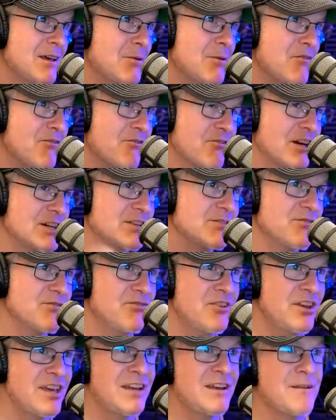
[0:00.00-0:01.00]
Fresh and
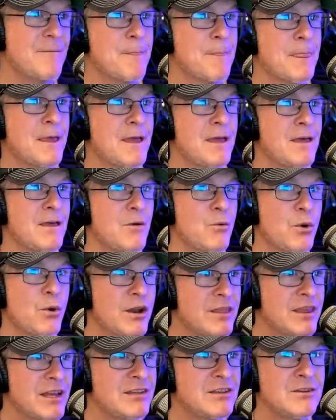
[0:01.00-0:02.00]
Fit, what do
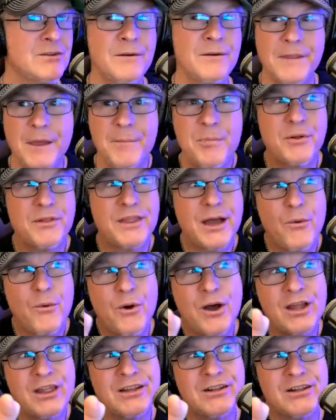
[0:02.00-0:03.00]
they do? They pull that
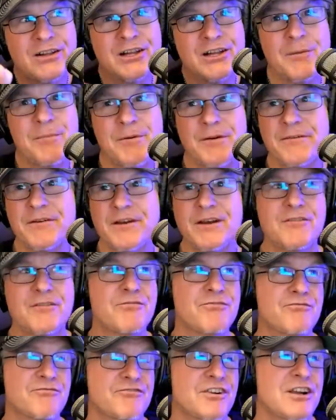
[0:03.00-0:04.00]
one little clip of, of,
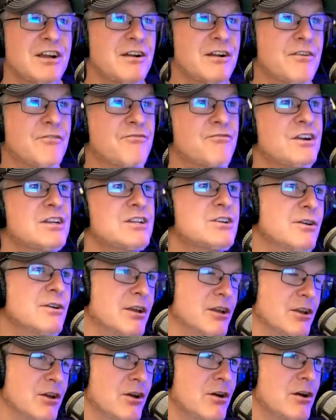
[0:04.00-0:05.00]
fre- of Fresh going,
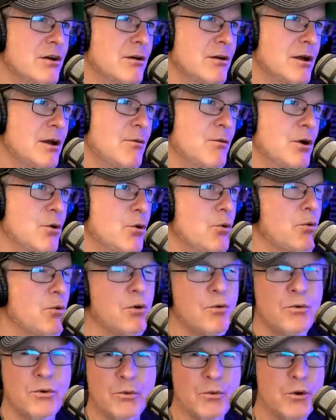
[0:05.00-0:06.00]
you know, I want to
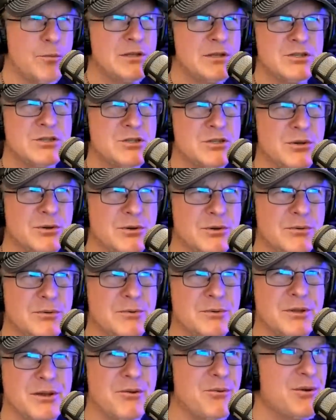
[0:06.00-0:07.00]
own a woman's soul,
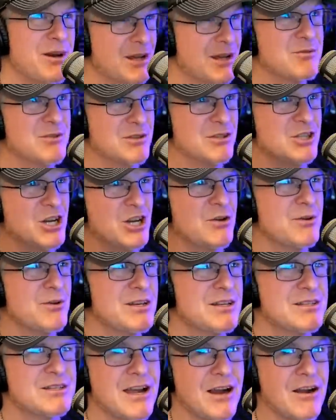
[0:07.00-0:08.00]
you know, when it comes to genuine
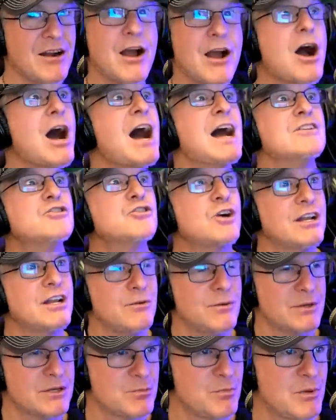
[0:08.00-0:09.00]
desire. Now, I try to
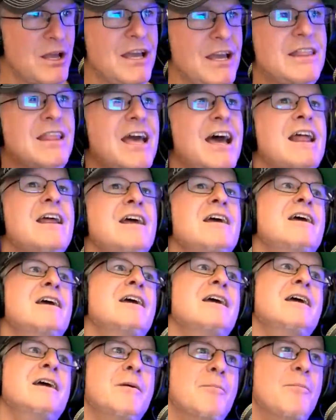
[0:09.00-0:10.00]
explain that,
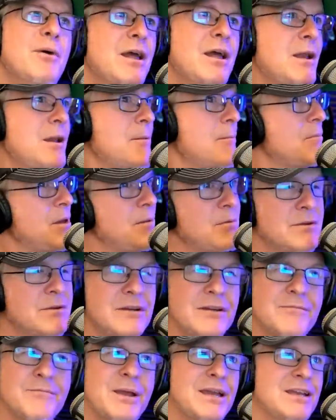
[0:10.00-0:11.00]
but people don't
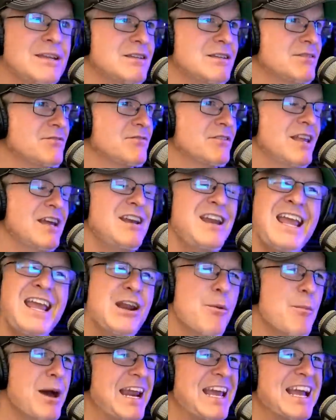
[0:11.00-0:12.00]
have patience for that. Ain't
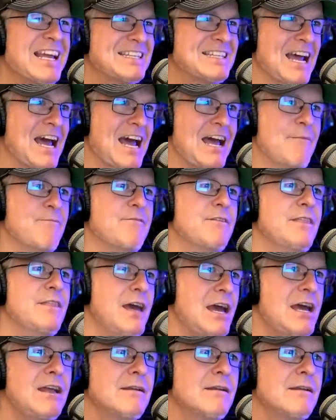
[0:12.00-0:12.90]
nobody got time for that.